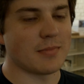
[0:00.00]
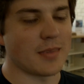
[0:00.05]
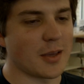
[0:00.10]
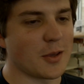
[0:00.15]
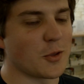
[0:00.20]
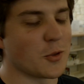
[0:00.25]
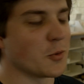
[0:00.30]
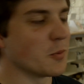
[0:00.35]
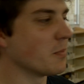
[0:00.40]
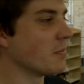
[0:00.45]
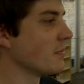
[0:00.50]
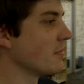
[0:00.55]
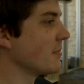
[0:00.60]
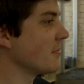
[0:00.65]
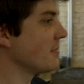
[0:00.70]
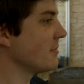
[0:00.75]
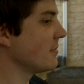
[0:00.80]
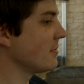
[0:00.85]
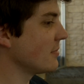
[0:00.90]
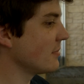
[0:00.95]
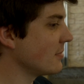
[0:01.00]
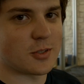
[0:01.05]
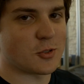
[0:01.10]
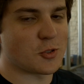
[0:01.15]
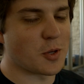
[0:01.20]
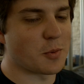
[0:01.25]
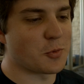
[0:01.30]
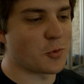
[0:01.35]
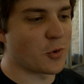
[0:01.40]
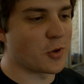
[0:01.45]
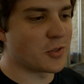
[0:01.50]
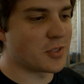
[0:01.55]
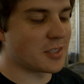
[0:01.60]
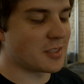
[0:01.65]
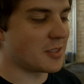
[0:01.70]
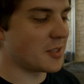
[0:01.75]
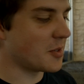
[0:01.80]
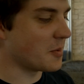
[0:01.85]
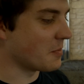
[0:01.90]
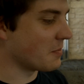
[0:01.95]
thank you. Trump
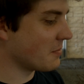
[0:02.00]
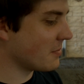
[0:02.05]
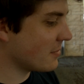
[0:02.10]
2016